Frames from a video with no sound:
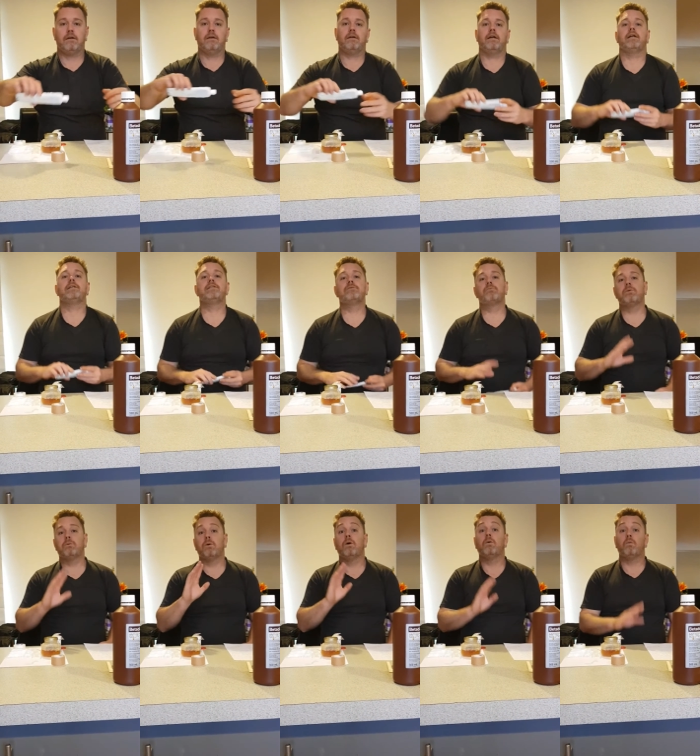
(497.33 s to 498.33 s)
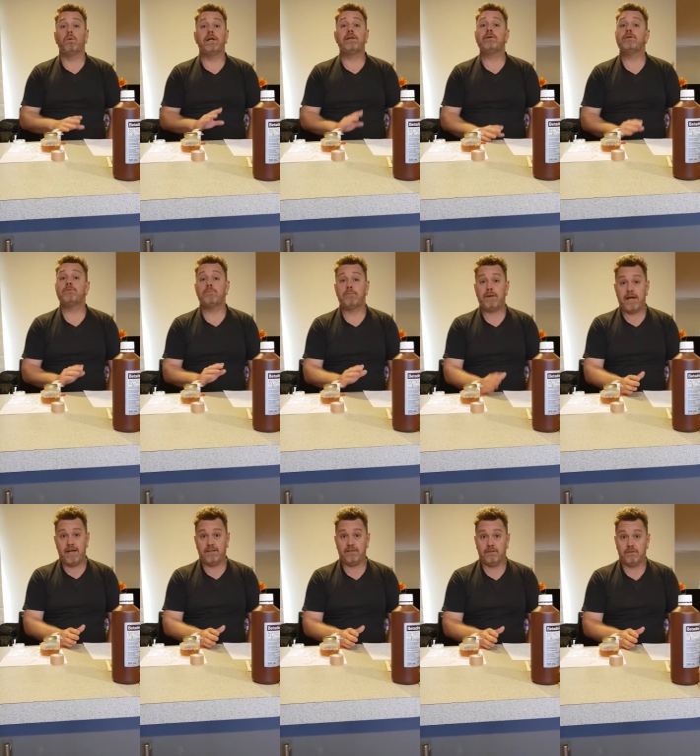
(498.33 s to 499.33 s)
Now this is what we use,
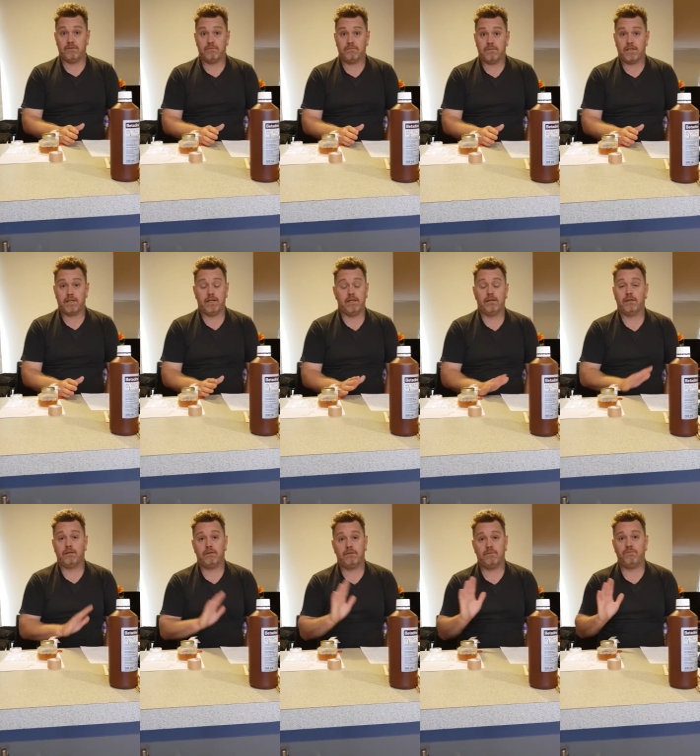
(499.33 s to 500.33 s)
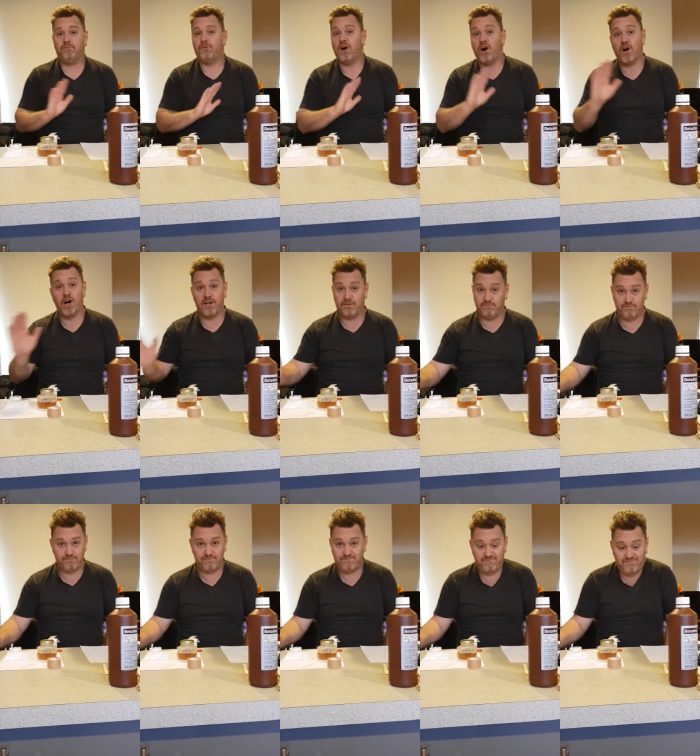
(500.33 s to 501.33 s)
Bepanthen. Okay,
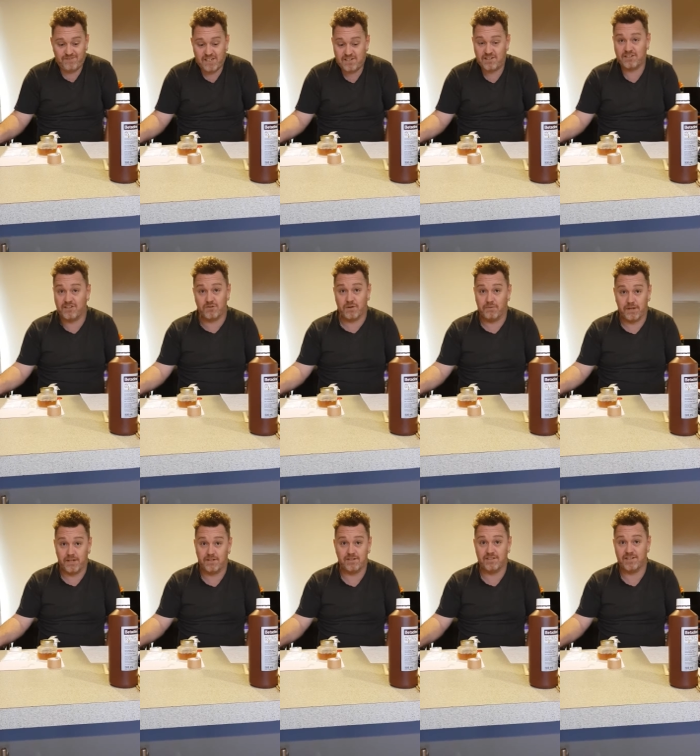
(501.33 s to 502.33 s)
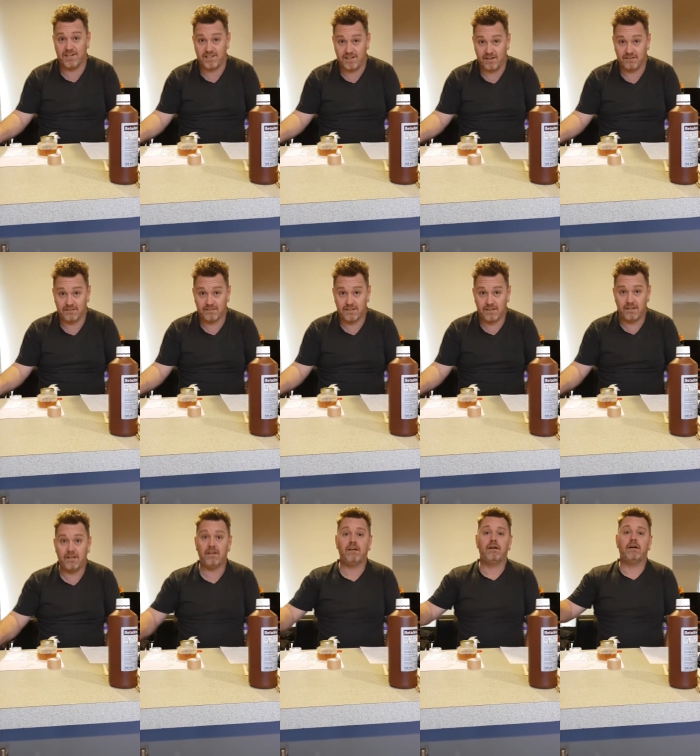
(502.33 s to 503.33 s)
this is just what we use, it's easier.
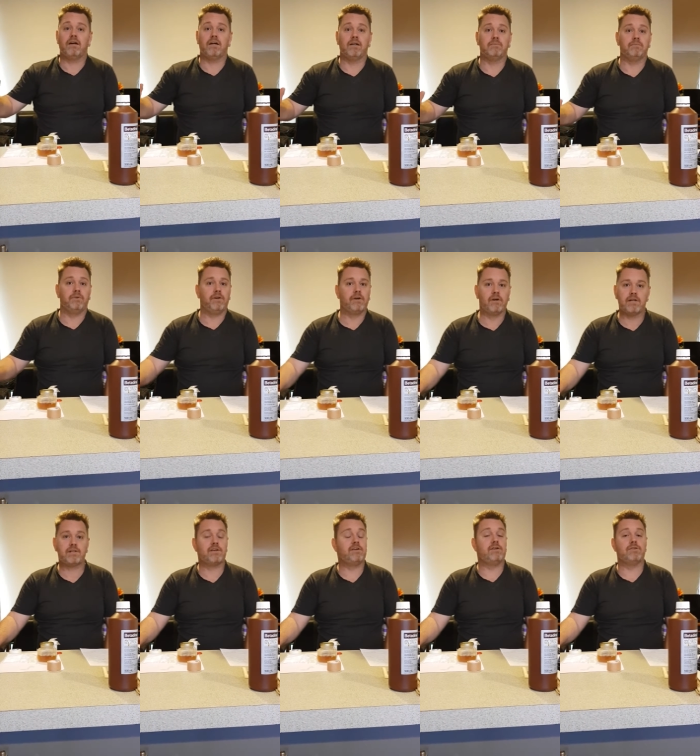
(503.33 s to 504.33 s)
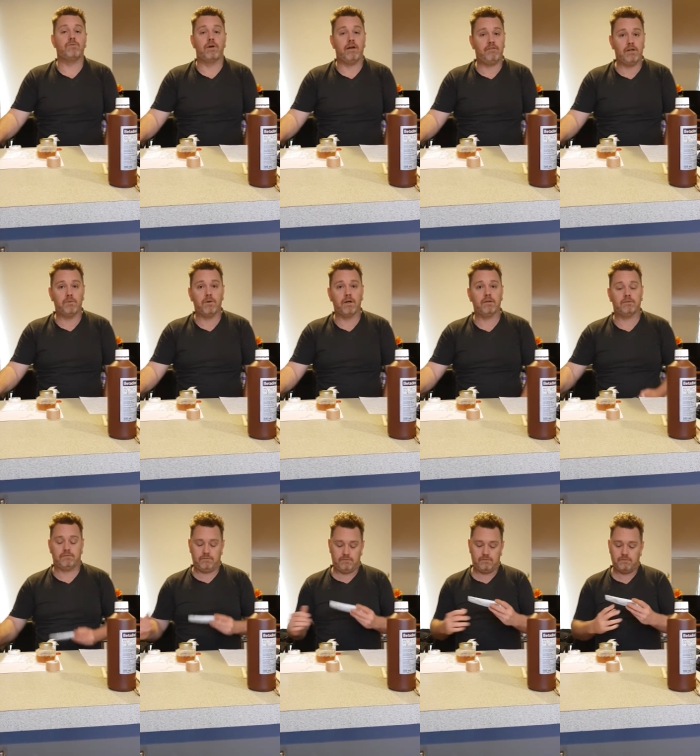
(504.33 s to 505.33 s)
You guys can use whatever you
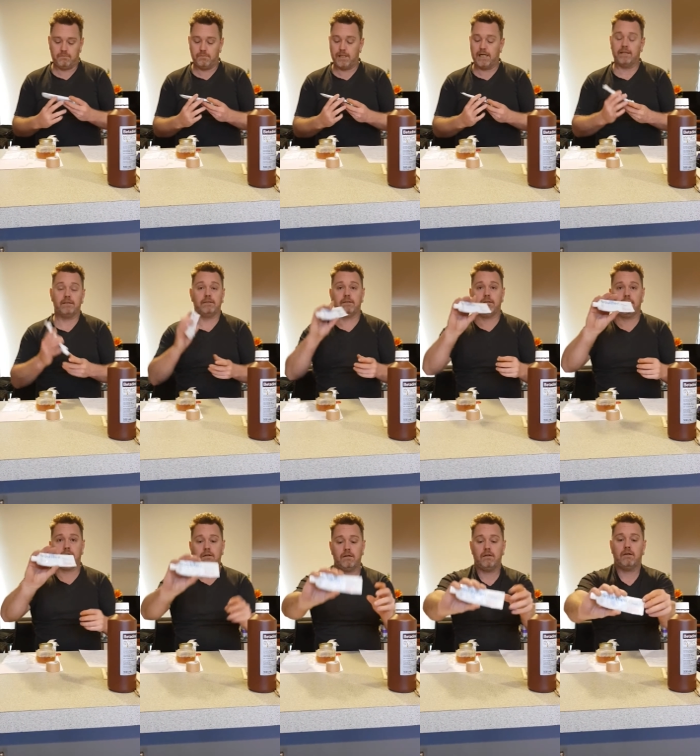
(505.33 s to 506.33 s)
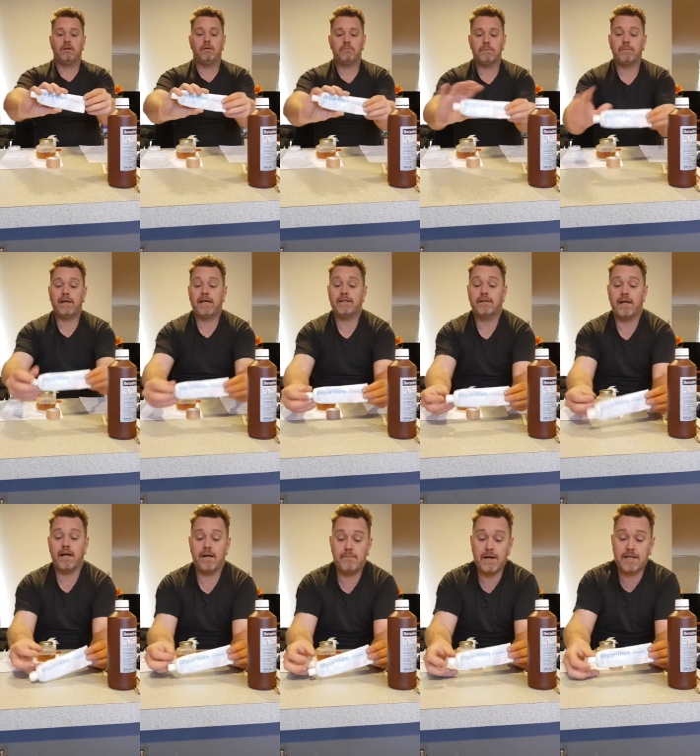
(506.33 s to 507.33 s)
want, but Bepanthen
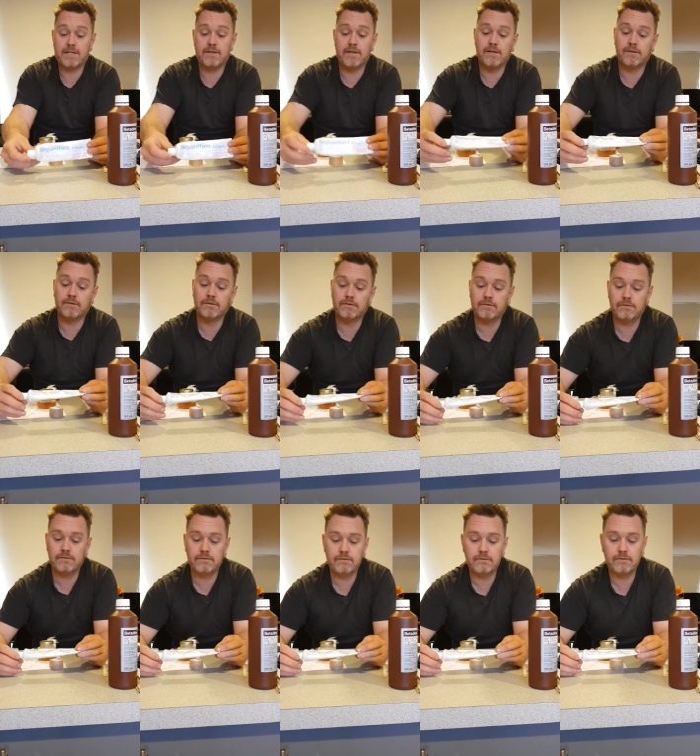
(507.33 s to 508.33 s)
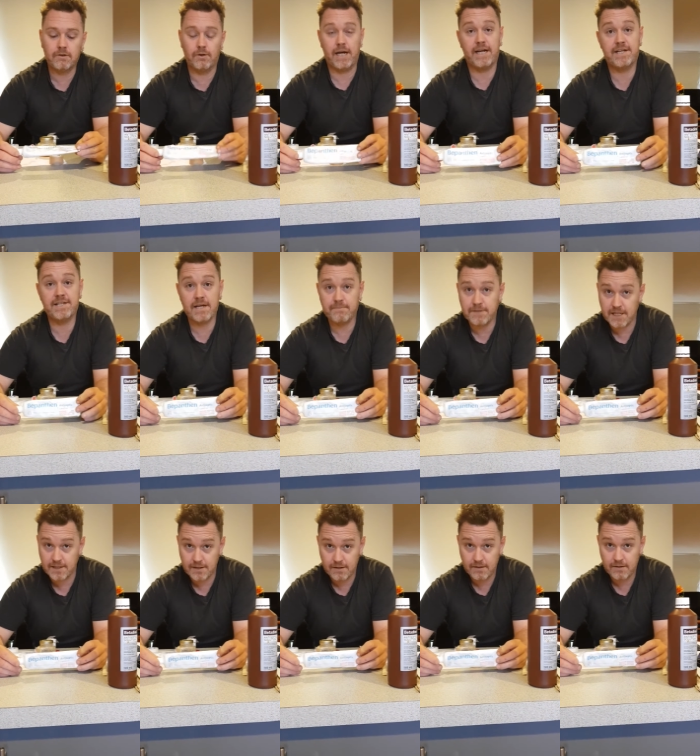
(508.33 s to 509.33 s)
antibacterial or
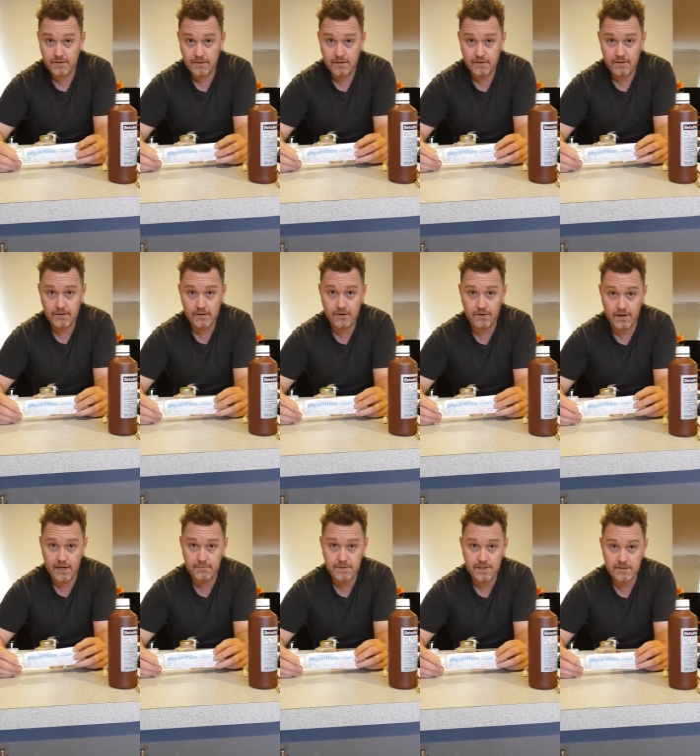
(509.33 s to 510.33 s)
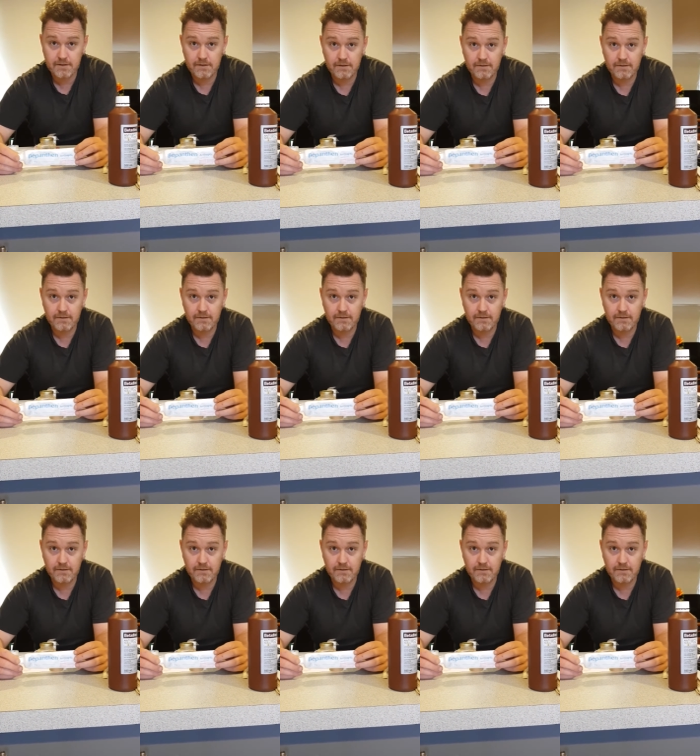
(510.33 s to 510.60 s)
antiseptic creams,